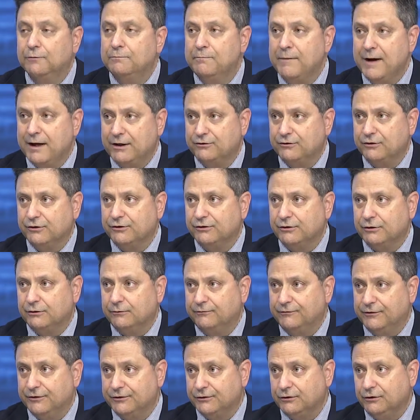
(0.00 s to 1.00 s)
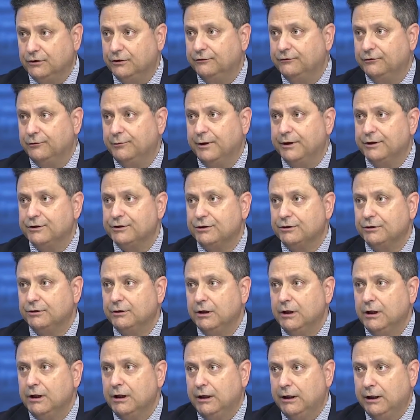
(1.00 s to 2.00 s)
metrics and fiscal information
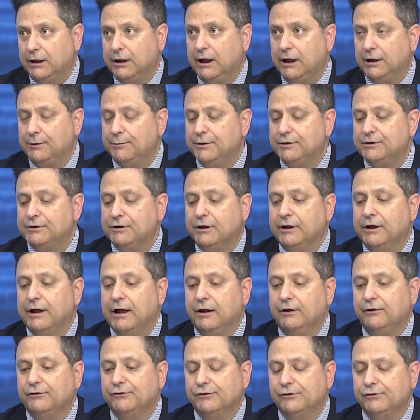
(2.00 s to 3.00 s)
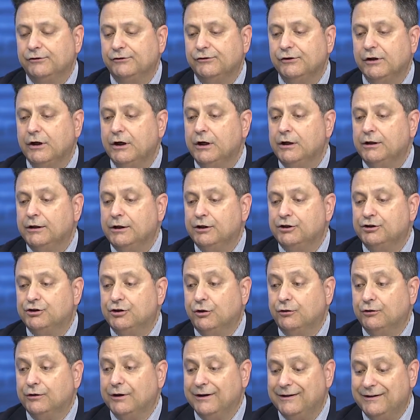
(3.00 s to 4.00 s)
and econometric analysis that
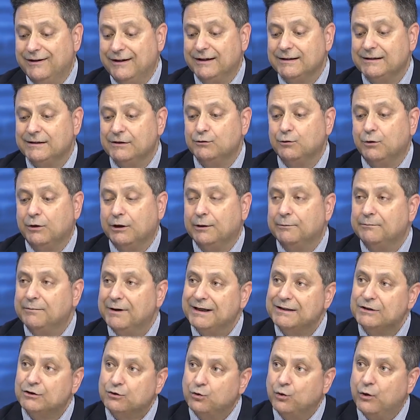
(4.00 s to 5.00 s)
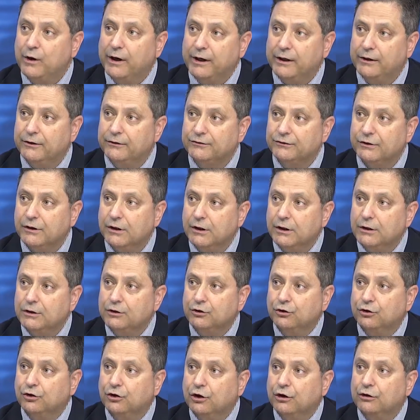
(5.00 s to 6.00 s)
showed that this is one of the best ways
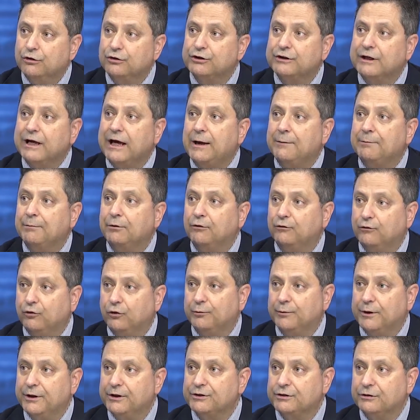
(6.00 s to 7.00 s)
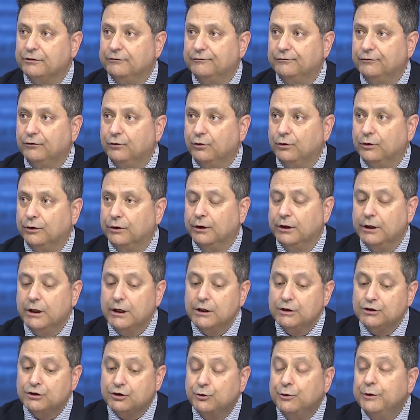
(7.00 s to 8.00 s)
to encourage capital formation in Florida.
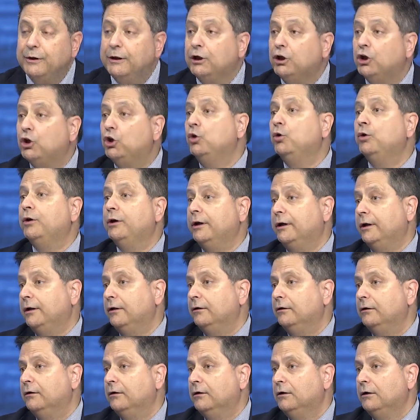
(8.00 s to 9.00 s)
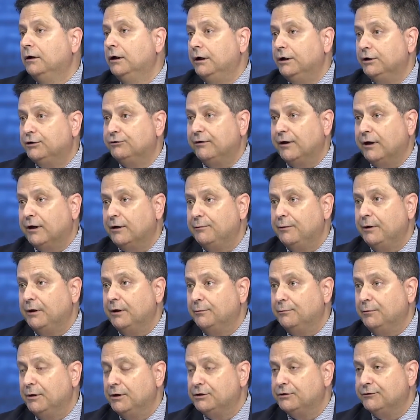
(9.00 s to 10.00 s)
So we included it in his
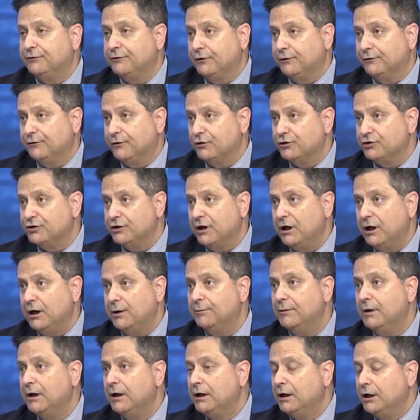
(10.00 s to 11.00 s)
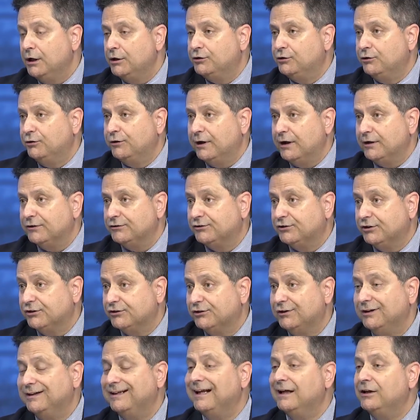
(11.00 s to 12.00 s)
recommended budget for the first time in
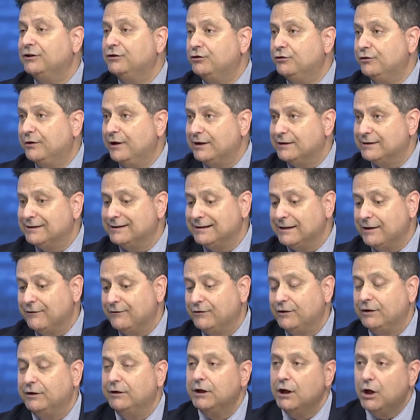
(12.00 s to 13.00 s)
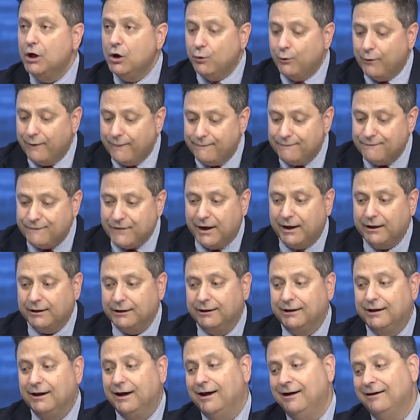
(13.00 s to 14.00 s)
2016 and 2017. We finally
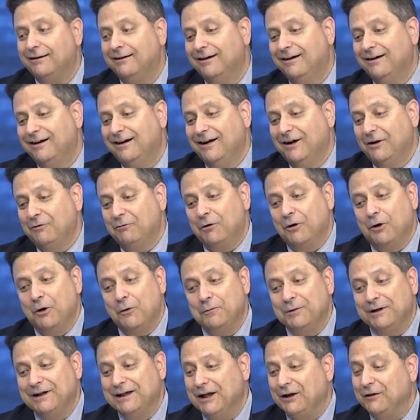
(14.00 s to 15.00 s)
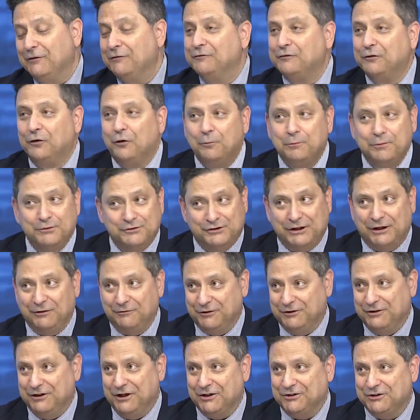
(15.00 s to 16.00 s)
got we were hoping to get a full percent
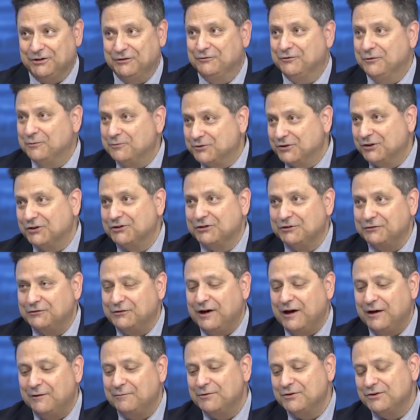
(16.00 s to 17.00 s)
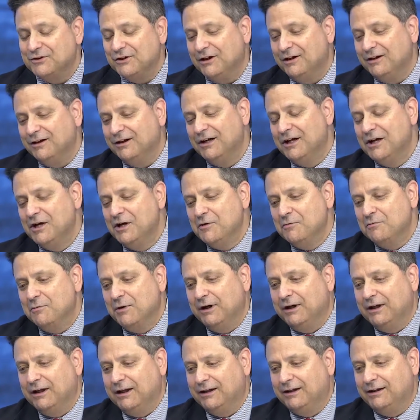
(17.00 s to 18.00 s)
reduction from 6 to 5%,
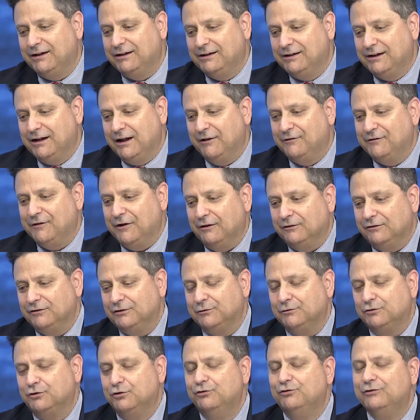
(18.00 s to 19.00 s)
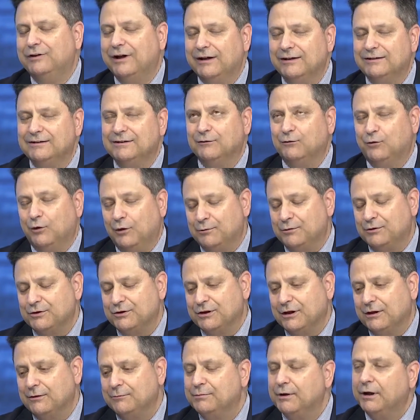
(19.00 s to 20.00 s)
but it, it fell just two tenths of
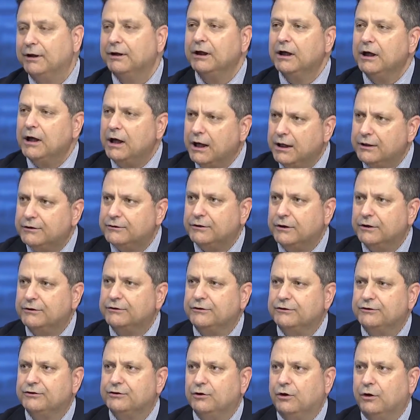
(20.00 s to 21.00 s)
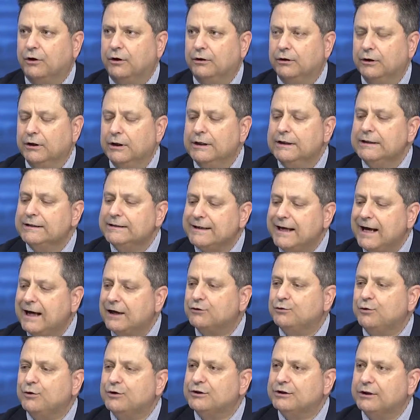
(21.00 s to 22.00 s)
1%. But it's, it's a start.
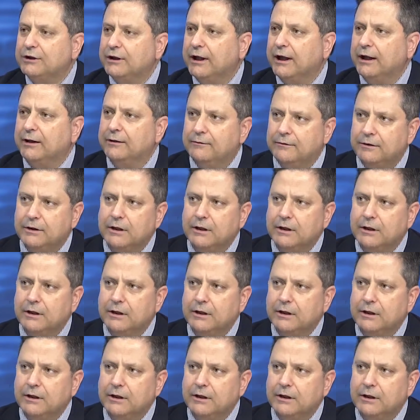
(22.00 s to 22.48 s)
Tax Watch led